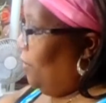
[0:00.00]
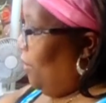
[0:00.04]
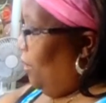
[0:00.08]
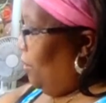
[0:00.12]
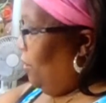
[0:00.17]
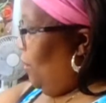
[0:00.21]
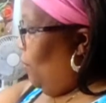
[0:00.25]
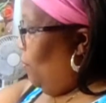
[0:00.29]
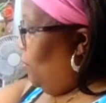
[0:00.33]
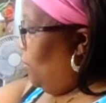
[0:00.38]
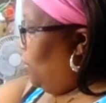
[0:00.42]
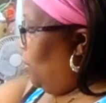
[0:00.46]
I
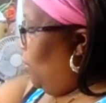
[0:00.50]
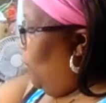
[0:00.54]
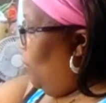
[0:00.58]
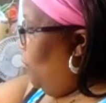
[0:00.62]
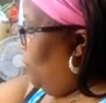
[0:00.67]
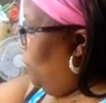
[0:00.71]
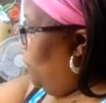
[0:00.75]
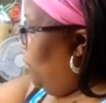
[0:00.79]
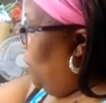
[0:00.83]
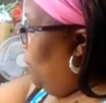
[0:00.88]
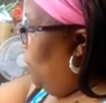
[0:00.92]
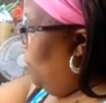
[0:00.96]
thought that was so
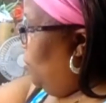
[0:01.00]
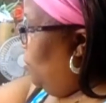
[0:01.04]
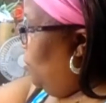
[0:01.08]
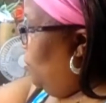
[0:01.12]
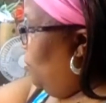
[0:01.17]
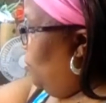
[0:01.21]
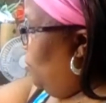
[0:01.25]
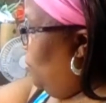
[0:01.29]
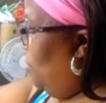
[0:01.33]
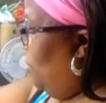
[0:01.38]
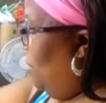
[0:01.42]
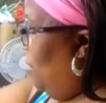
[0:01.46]
cute.
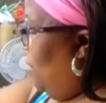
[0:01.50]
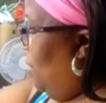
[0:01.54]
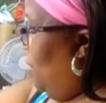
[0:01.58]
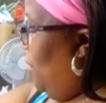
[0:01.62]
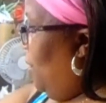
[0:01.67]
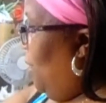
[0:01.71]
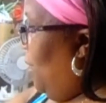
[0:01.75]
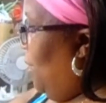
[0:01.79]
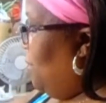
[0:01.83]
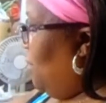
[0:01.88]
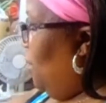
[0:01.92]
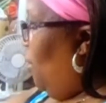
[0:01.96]

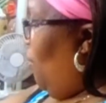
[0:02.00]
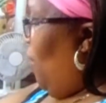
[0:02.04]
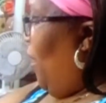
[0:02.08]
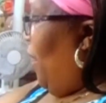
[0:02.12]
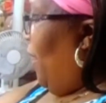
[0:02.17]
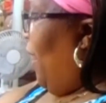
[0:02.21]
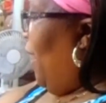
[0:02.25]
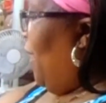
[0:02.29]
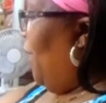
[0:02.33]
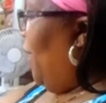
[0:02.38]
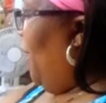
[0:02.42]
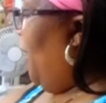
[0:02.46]
I said, oh,
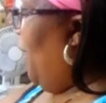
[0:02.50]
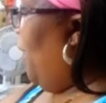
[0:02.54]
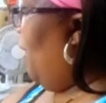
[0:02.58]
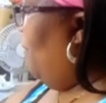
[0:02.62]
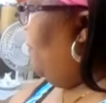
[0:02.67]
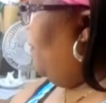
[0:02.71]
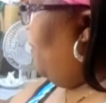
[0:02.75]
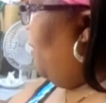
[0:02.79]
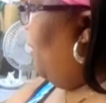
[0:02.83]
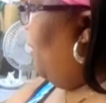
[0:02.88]
I got to have